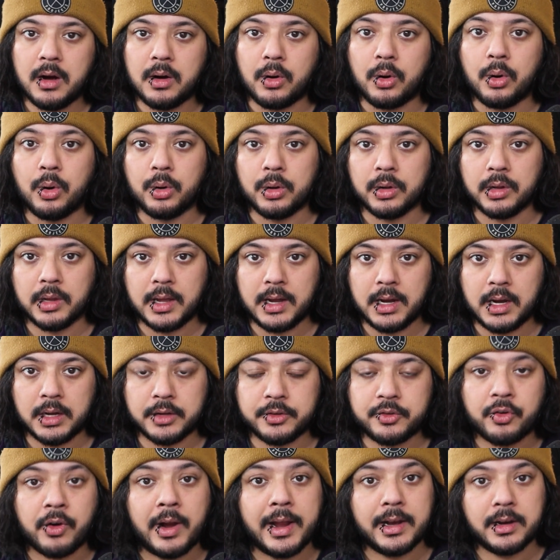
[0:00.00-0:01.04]
all
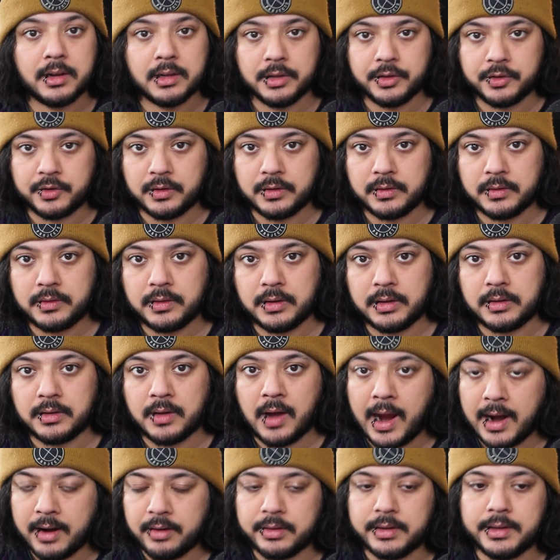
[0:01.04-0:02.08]
train collisions
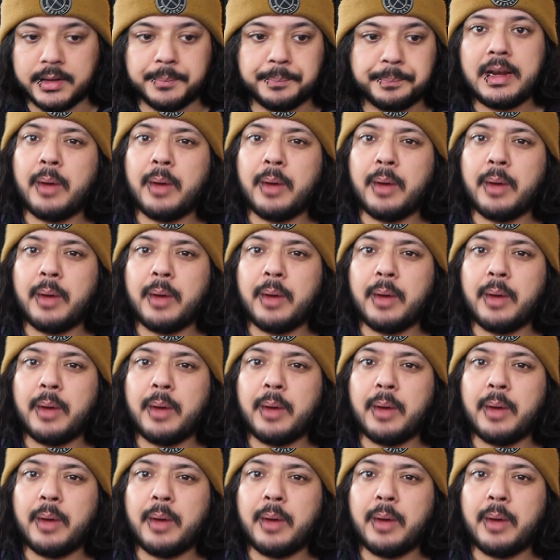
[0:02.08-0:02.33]
entirely.